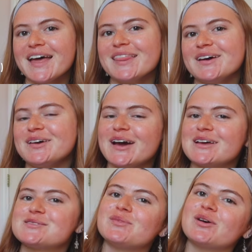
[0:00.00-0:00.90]
Hello you
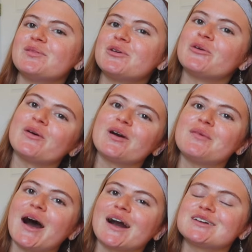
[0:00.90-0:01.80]
guys, welcome
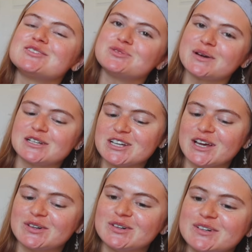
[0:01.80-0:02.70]
back to my
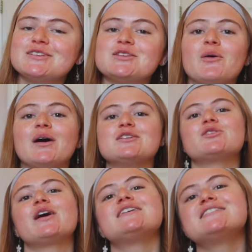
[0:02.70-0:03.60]
channel. So as
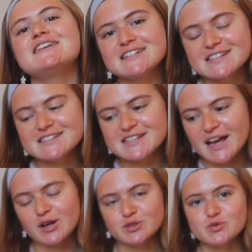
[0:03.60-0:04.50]
crazy as it
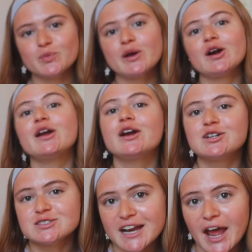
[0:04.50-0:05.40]
sounds, we are
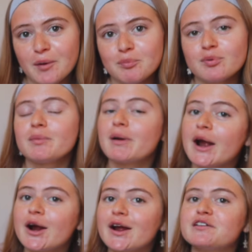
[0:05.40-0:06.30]
here today
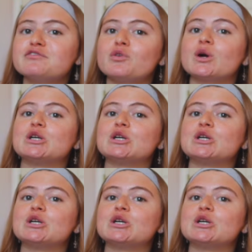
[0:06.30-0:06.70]
preparing for